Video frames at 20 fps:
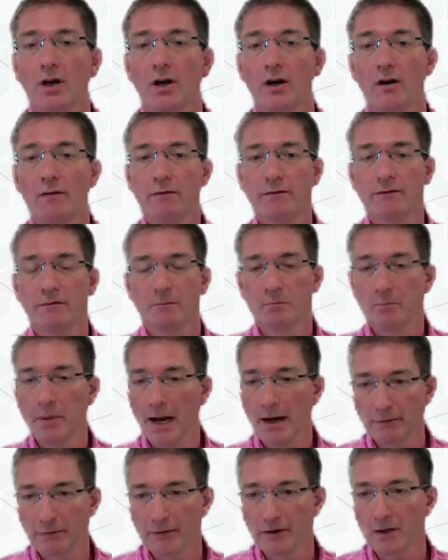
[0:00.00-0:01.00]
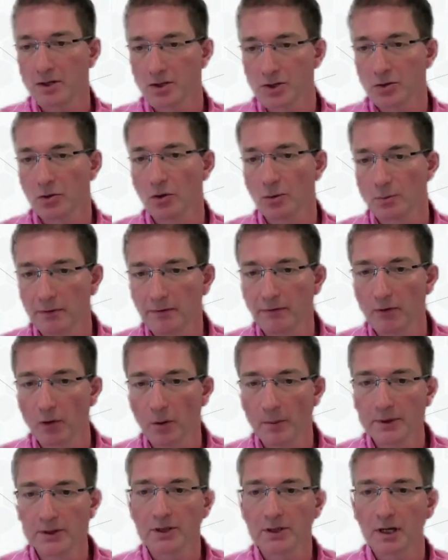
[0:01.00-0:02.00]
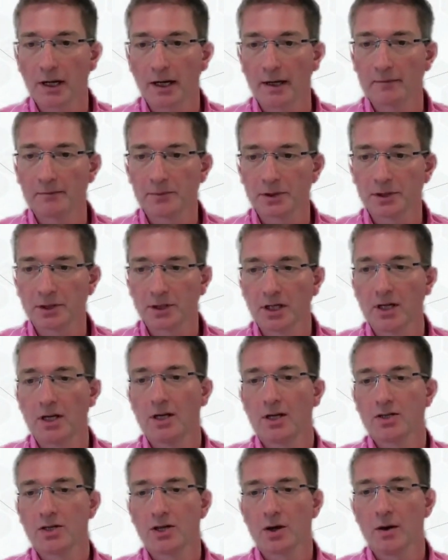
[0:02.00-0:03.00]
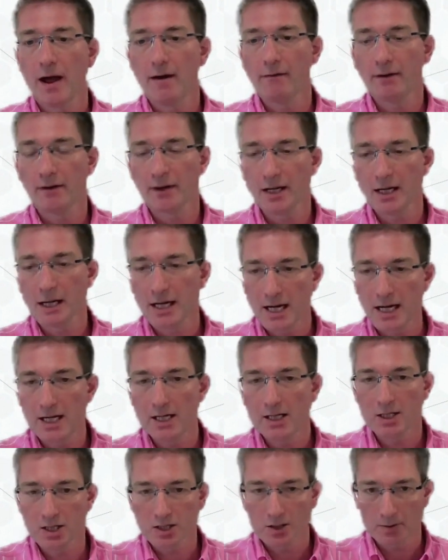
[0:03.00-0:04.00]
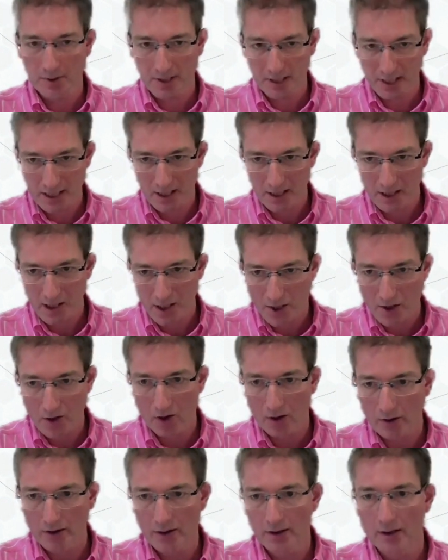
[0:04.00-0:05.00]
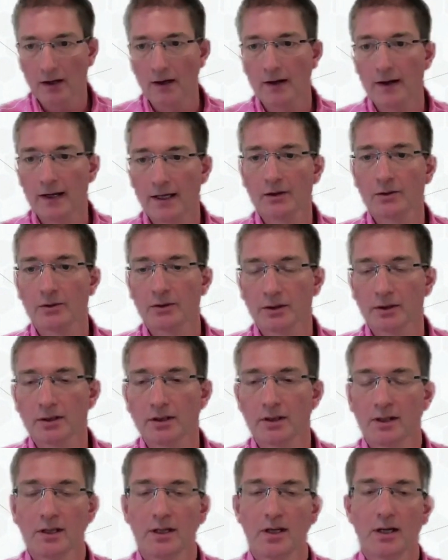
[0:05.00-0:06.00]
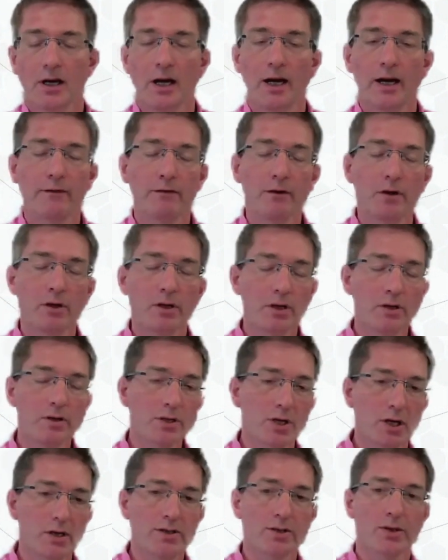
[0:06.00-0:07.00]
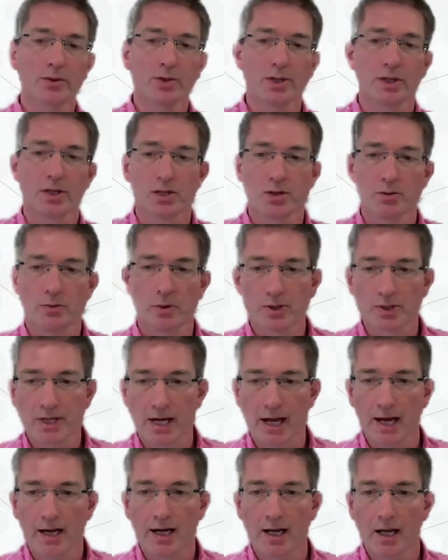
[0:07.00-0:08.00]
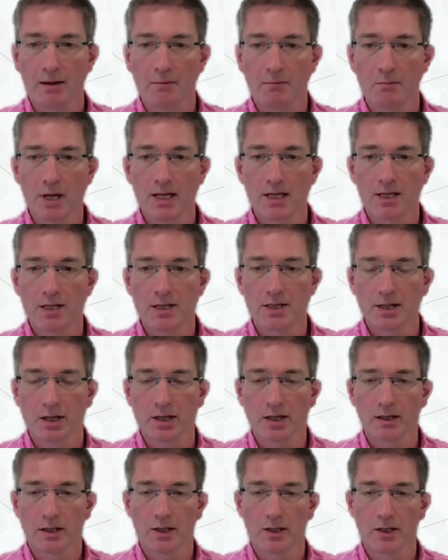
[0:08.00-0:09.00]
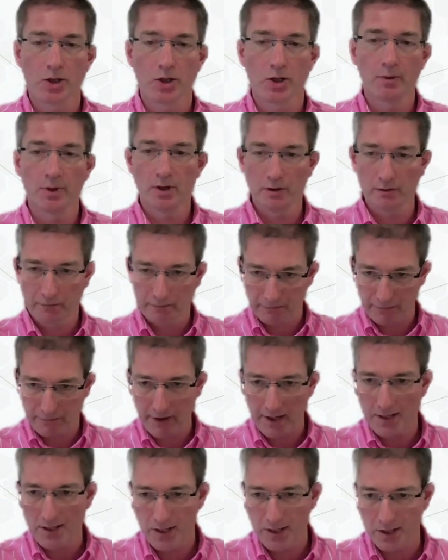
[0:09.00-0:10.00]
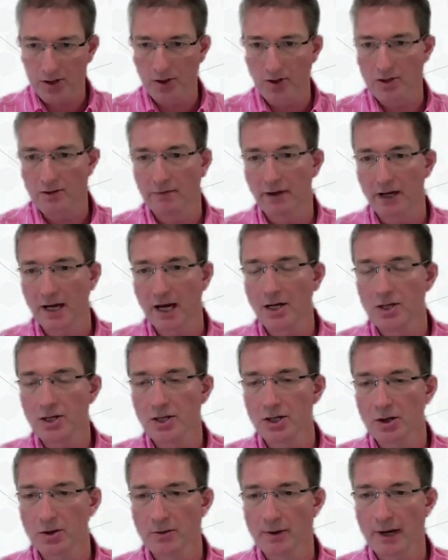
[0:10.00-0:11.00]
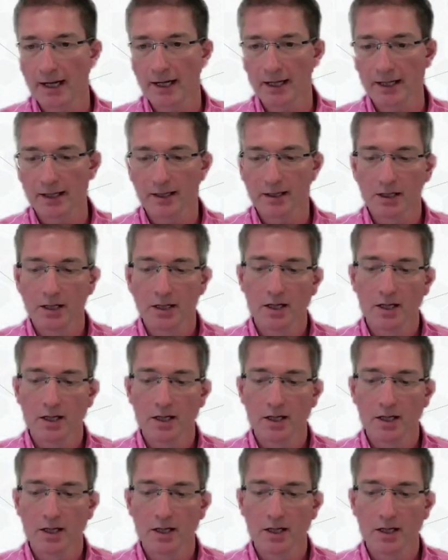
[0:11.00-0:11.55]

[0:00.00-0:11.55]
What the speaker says: of benefits or performance claims. So everything needs to be non-clinical. And if you use Article 6110, it means that, assuming you've phrased the justification correctly,